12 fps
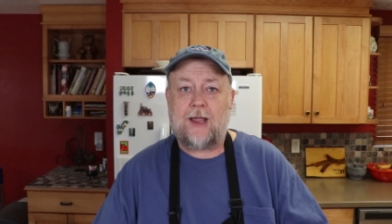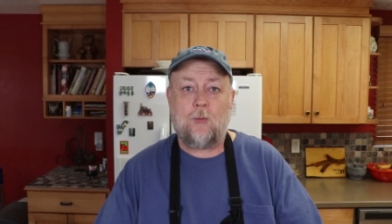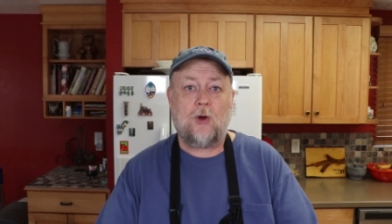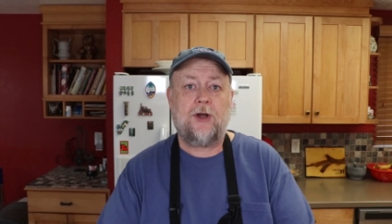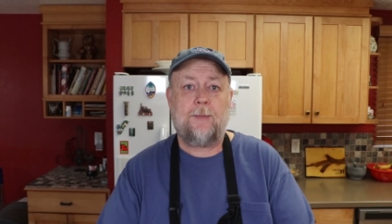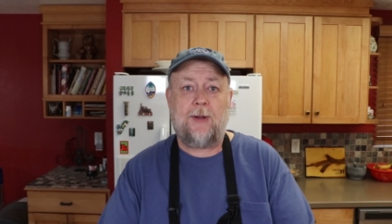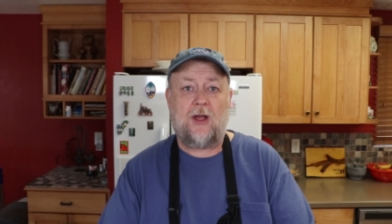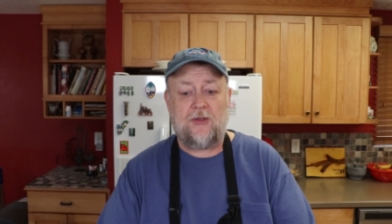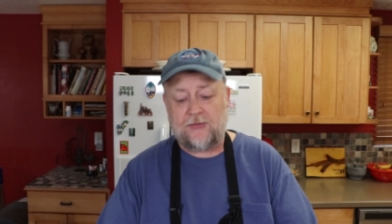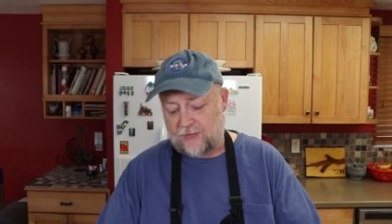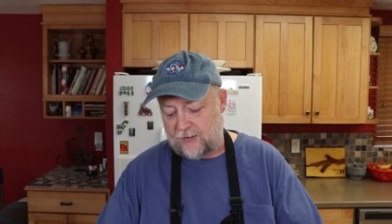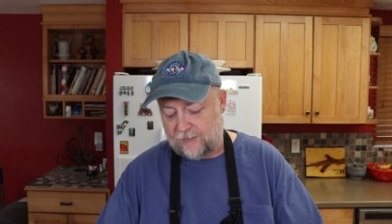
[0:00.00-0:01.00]
And we're gonna
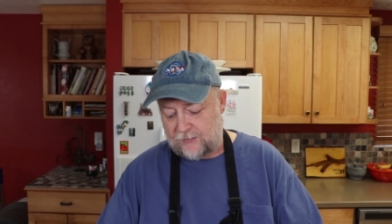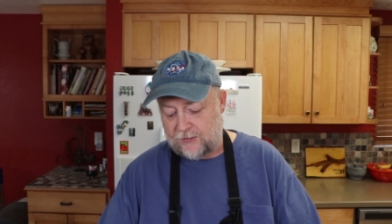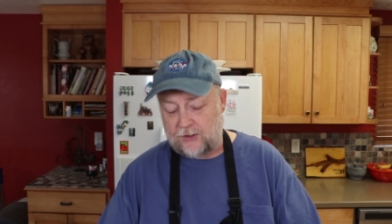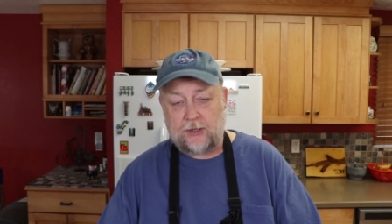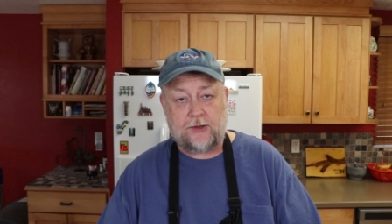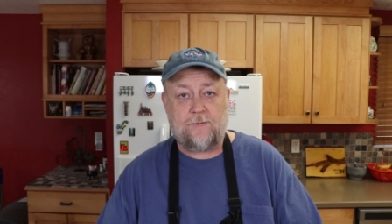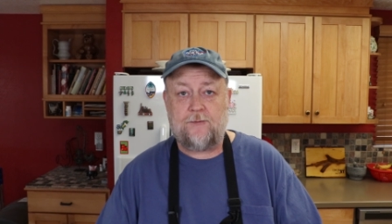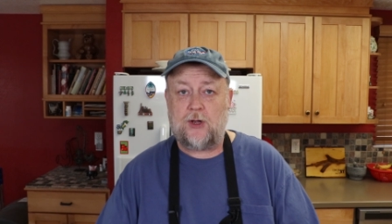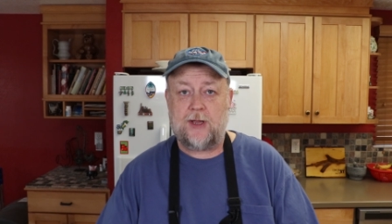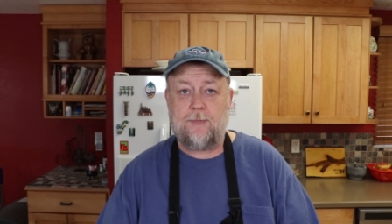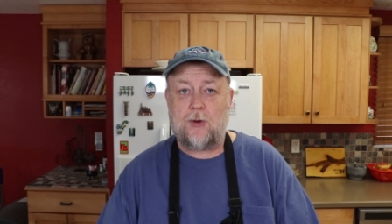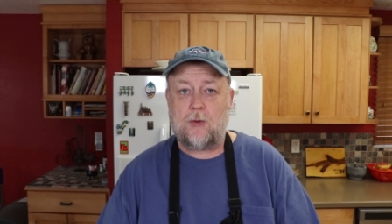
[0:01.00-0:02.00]
pulse this until it's
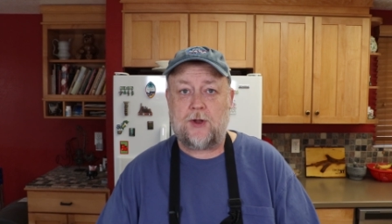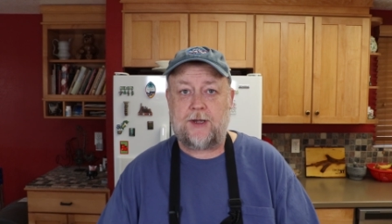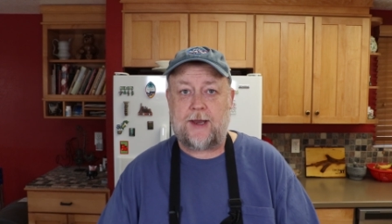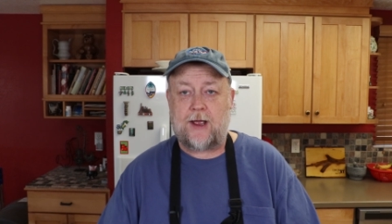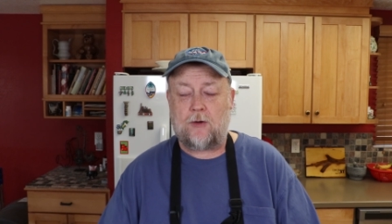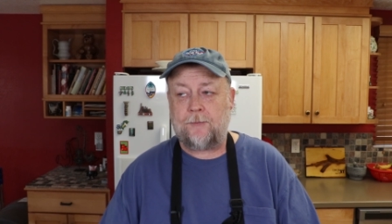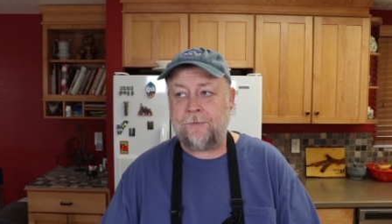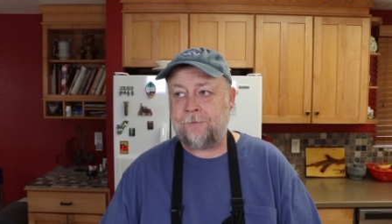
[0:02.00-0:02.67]
fully broken down.